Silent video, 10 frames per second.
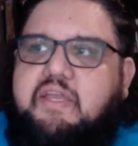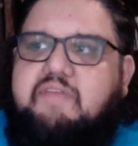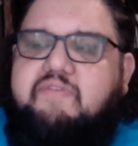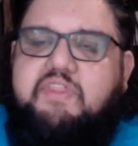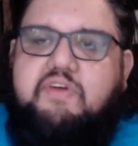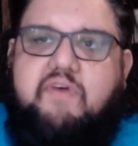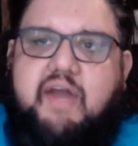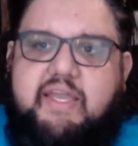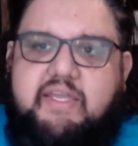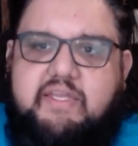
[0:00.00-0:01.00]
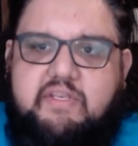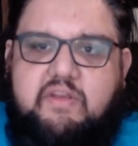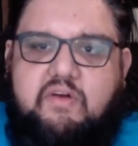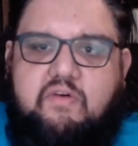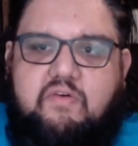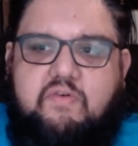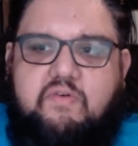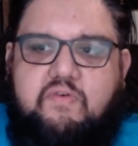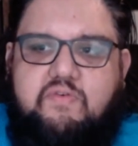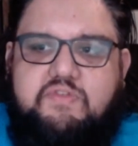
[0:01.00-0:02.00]
even though I know
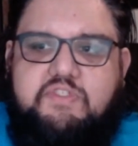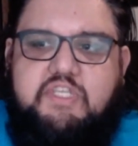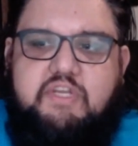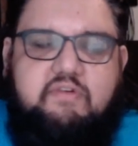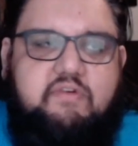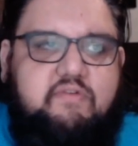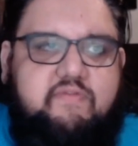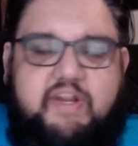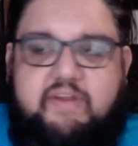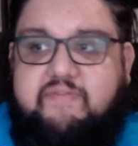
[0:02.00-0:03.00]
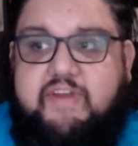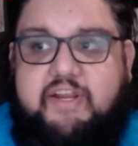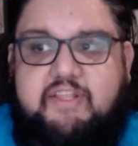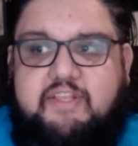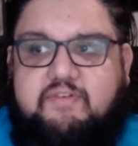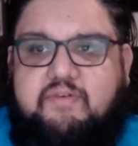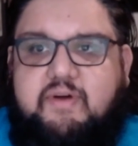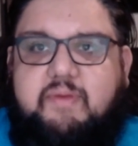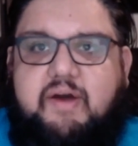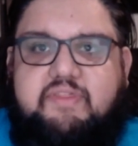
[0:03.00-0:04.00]
zero to very, very little
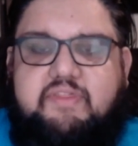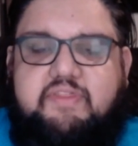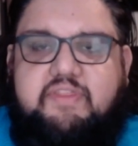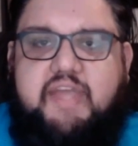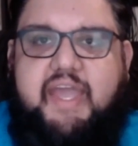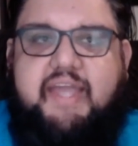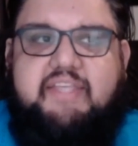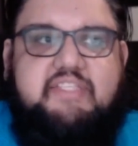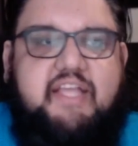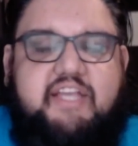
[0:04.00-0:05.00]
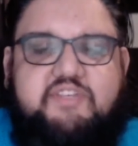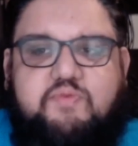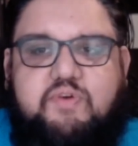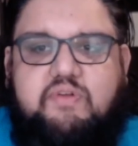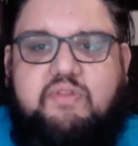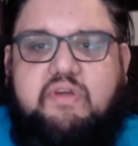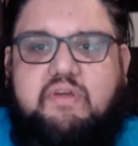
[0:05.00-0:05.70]
about the Hack/Slash world,